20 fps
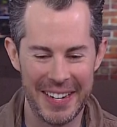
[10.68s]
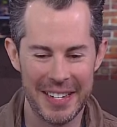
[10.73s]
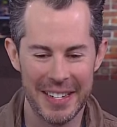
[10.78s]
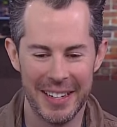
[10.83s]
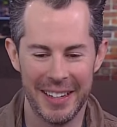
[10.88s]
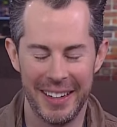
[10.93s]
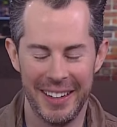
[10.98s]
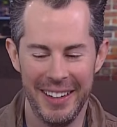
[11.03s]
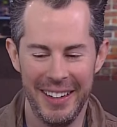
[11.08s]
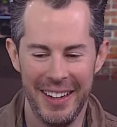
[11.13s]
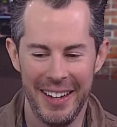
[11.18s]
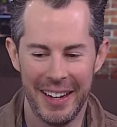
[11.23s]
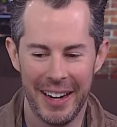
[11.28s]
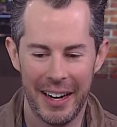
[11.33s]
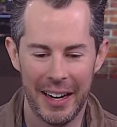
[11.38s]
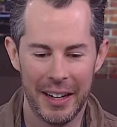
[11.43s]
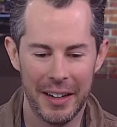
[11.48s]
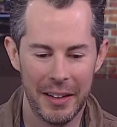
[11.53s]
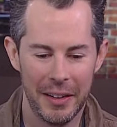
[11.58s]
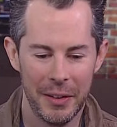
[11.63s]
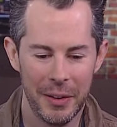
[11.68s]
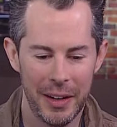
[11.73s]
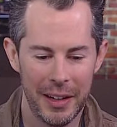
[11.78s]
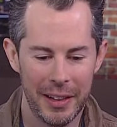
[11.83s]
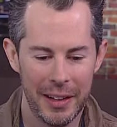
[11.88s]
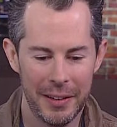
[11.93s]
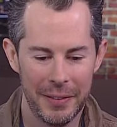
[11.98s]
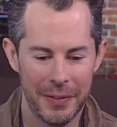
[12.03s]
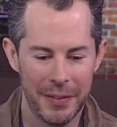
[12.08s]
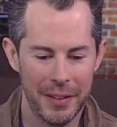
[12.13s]
but I did it. I you know
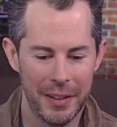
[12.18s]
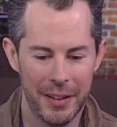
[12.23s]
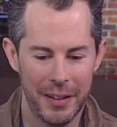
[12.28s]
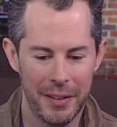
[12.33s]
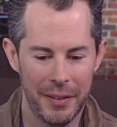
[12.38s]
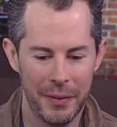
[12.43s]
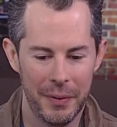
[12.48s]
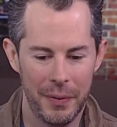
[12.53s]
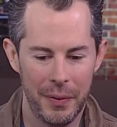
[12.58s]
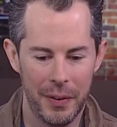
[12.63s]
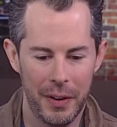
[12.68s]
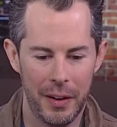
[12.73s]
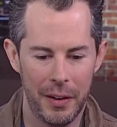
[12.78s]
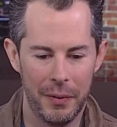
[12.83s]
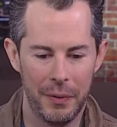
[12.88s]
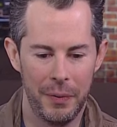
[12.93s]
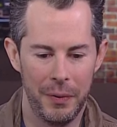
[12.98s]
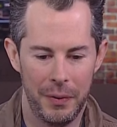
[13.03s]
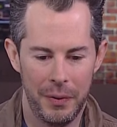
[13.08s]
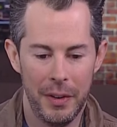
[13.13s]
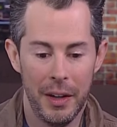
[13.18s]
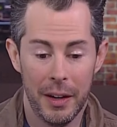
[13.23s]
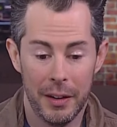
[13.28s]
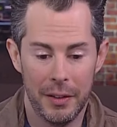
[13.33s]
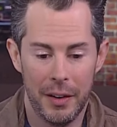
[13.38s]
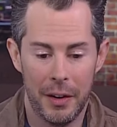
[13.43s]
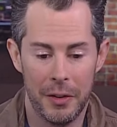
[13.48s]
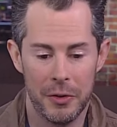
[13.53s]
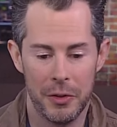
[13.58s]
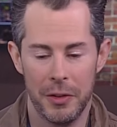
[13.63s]
I left uh, uh,
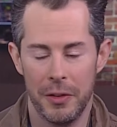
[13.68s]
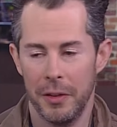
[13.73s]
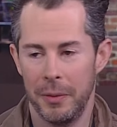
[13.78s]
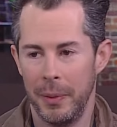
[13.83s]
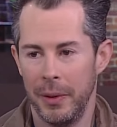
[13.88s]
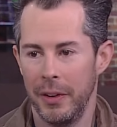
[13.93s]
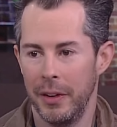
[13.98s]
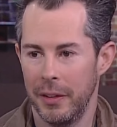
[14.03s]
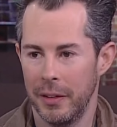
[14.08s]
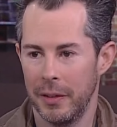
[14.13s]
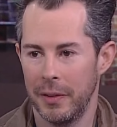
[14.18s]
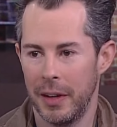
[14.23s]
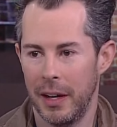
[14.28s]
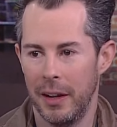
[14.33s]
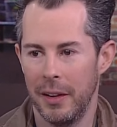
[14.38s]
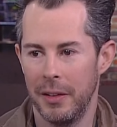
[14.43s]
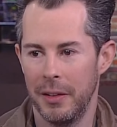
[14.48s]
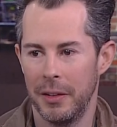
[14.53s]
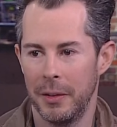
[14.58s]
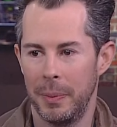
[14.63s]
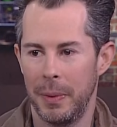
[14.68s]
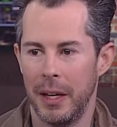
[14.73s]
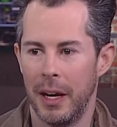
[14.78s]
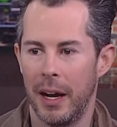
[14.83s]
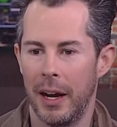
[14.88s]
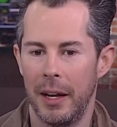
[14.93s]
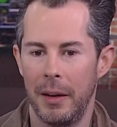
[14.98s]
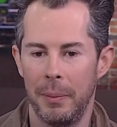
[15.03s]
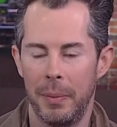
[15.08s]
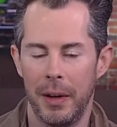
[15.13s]
yeah hundreds of millions of dollars
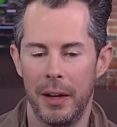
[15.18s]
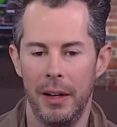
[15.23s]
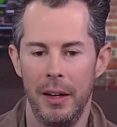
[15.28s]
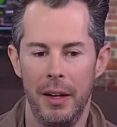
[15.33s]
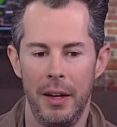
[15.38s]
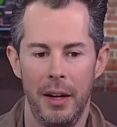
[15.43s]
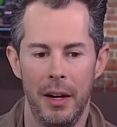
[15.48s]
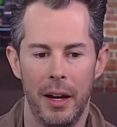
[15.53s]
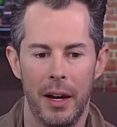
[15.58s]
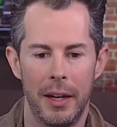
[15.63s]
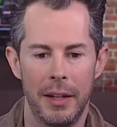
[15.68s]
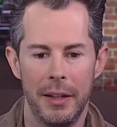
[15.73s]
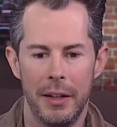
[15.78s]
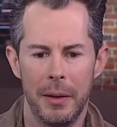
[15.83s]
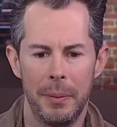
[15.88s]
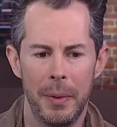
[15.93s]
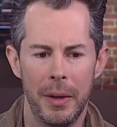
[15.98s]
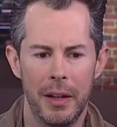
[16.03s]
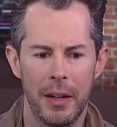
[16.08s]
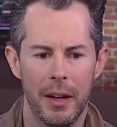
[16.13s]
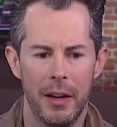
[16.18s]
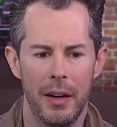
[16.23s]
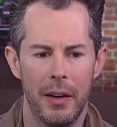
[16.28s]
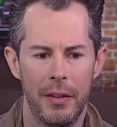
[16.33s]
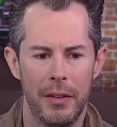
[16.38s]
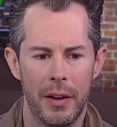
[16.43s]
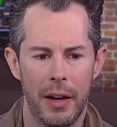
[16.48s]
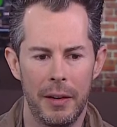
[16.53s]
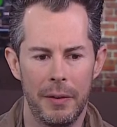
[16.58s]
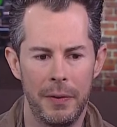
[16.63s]
behind, but I did it
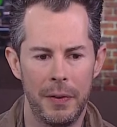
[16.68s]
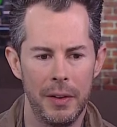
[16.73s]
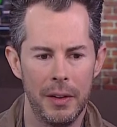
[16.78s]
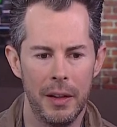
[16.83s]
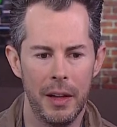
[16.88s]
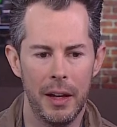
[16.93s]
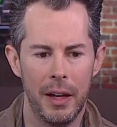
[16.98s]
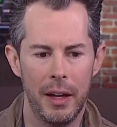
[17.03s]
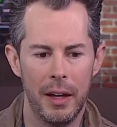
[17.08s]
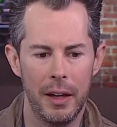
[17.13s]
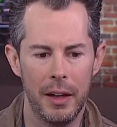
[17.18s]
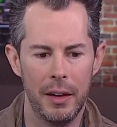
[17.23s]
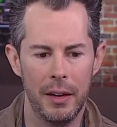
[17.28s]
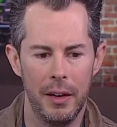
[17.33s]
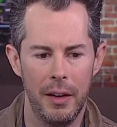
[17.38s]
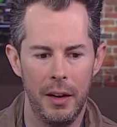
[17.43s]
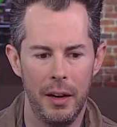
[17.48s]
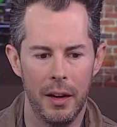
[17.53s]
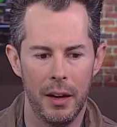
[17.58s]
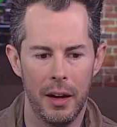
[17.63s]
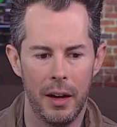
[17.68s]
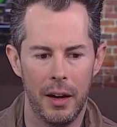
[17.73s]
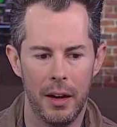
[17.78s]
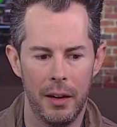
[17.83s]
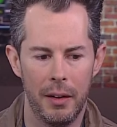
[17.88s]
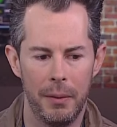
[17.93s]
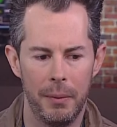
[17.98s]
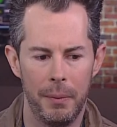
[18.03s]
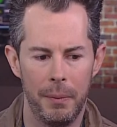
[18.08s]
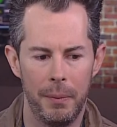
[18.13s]
because I feel like.
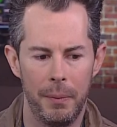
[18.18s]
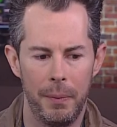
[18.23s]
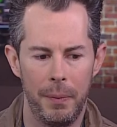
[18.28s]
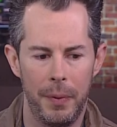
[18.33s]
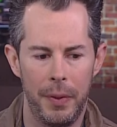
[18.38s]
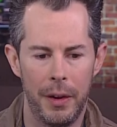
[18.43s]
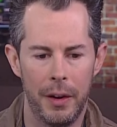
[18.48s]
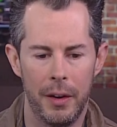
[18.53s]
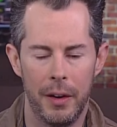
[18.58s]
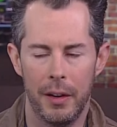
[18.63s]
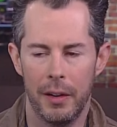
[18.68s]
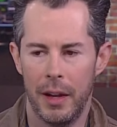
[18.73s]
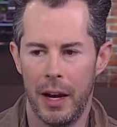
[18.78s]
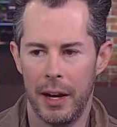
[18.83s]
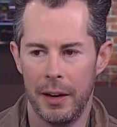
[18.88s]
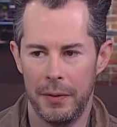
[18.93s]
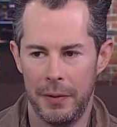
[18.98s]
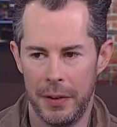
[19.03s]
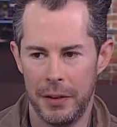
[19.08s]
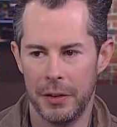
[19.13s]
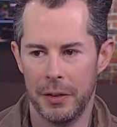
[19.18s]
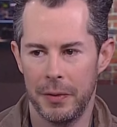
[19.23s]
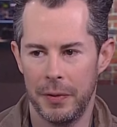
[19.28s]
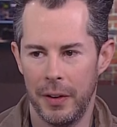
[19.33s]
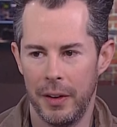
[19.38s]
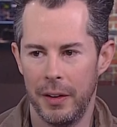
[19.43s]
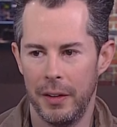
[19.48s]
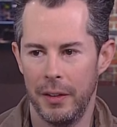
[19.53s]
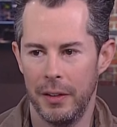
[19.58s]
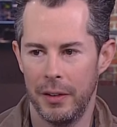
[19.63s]
Um, there are a lot of venture
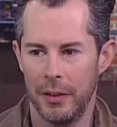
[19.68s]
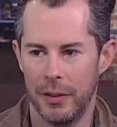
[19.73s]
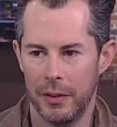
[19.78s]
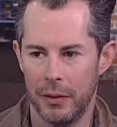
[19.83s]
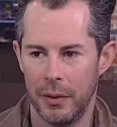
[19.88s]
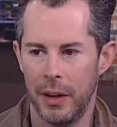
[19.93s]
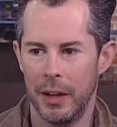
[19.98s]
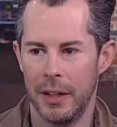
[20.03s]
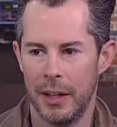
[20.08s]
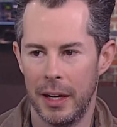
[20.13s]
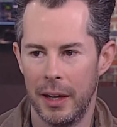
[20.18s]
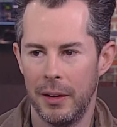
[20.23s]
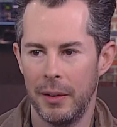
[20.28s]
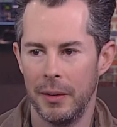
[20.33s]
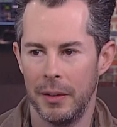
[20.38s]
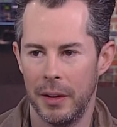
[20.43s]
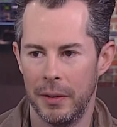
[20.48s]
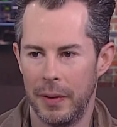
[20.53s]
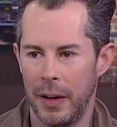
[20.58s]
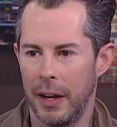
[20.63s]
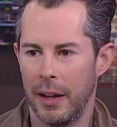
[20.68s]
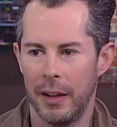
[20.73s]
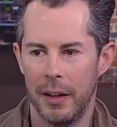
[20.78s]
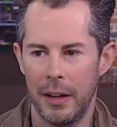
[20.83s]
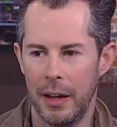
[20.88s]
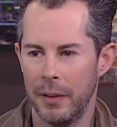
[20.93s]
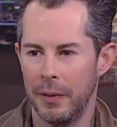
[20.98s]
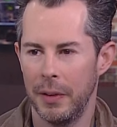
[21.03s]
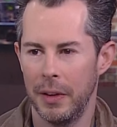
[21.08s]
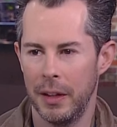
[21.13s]
funds right now in the
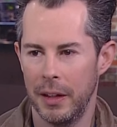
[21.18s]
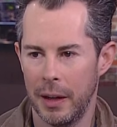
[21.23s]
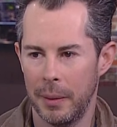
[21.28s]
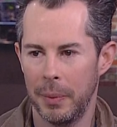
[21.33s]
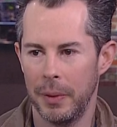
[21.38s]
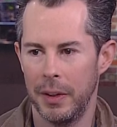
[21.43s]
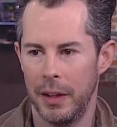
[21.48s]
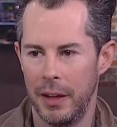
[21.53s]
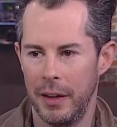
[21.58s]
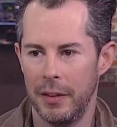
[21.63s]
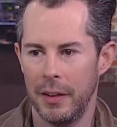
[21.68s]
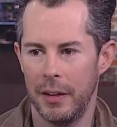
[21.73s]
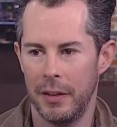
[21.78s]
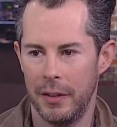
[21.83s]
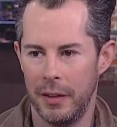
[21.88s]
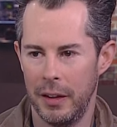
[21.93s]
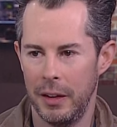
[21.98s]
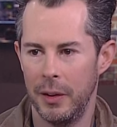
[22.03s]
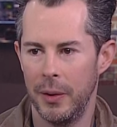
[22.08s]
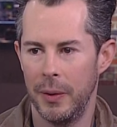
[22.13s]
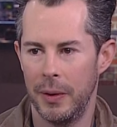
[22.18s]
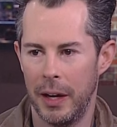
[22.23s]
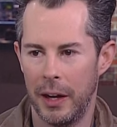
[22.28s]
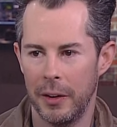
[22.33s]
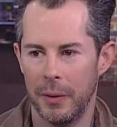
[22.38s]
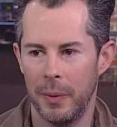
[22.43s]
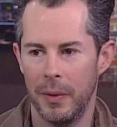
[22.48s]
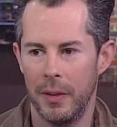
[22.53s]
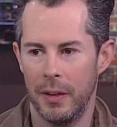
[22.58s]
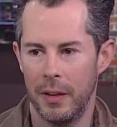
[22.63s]
valley. Every couple days, I see new
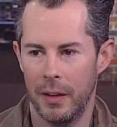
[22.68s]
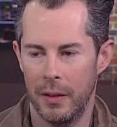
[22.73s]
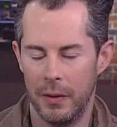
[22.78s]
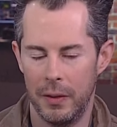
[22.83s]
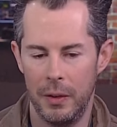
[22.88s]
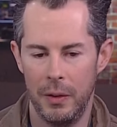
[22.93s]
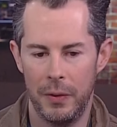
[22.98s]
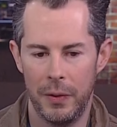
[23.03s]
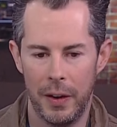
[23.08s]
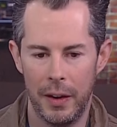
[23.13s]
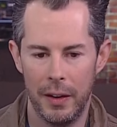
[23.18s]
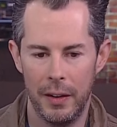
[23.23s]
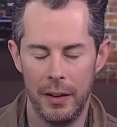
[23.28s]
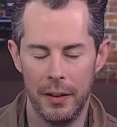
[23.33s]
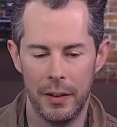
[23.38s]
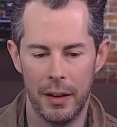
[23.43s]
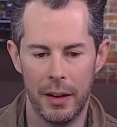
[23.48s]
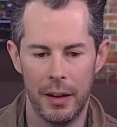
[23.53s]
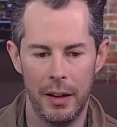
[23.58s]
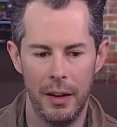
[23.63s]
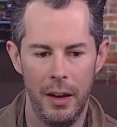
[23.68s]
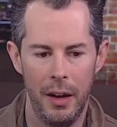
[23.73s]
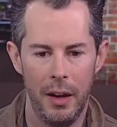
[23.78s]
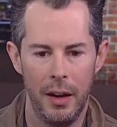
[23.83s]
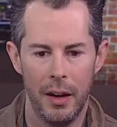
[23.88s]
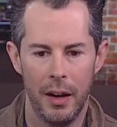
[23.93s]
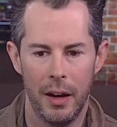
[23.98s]
announcements of new funds, and